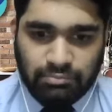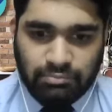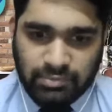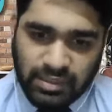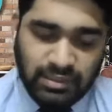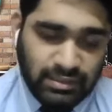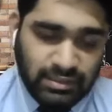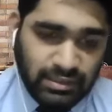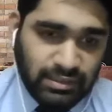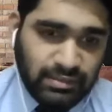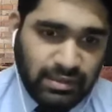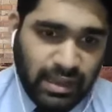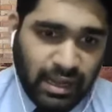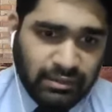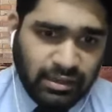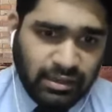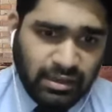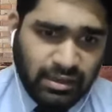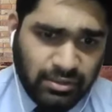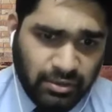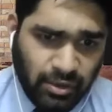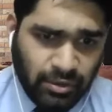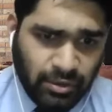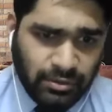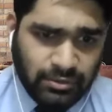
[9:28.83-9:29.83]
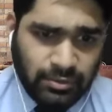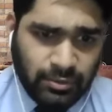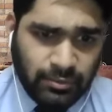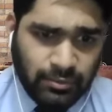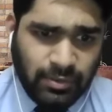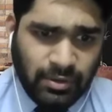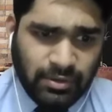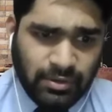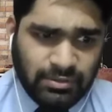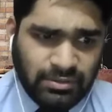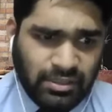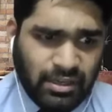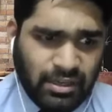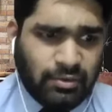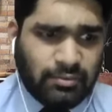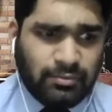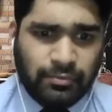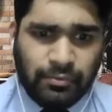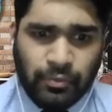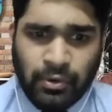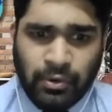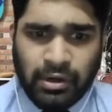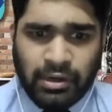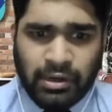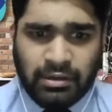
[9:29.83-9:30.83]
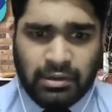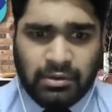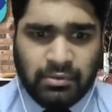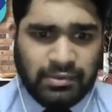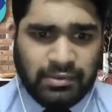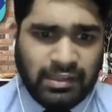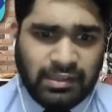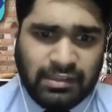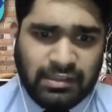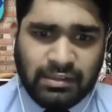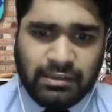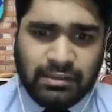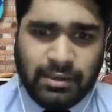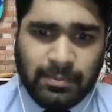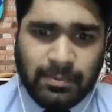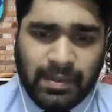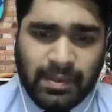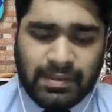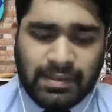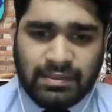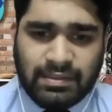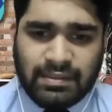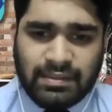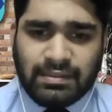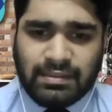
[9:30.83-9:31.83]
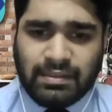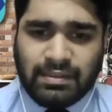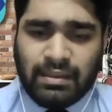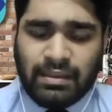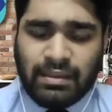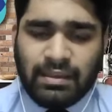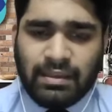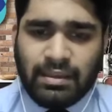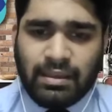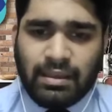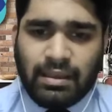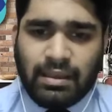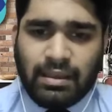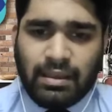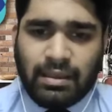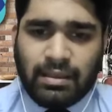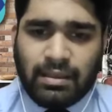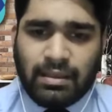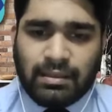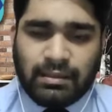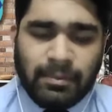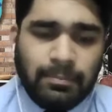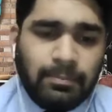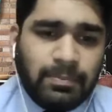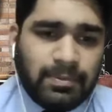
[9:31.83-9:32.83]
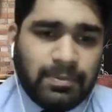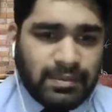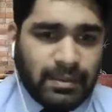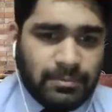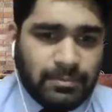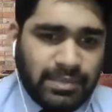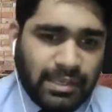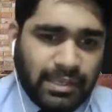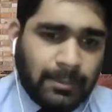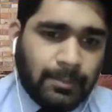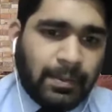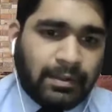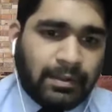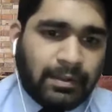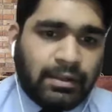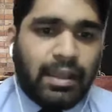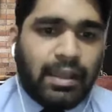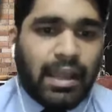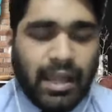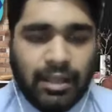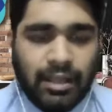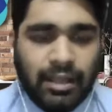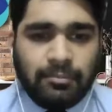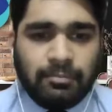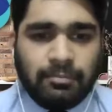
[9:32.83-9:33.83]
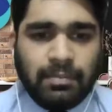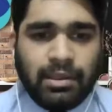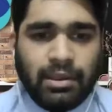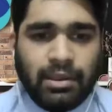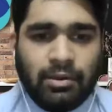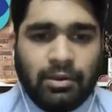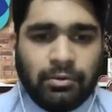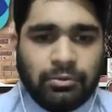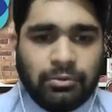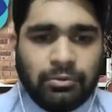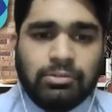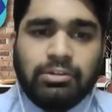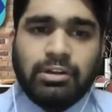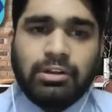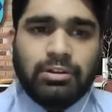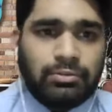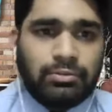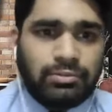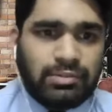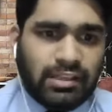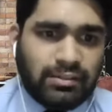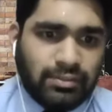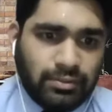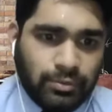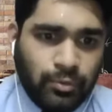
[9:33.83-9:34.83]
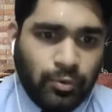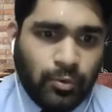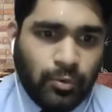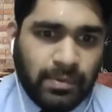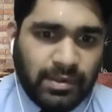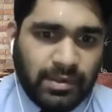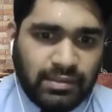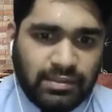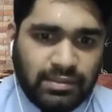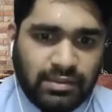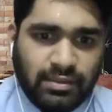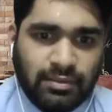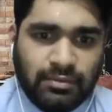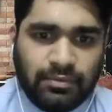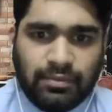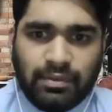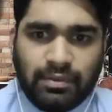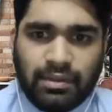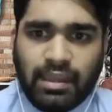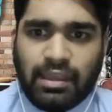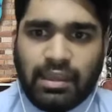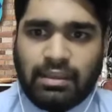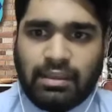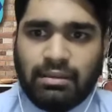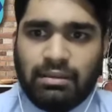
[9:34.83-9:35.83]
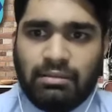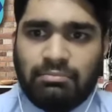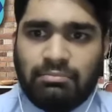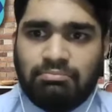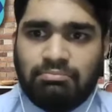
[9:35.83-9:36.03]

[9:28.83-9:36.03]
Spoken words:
Since the standard is also was around 400 to 600 pages, the subject patent helped me out to reduce the scope itself. Like,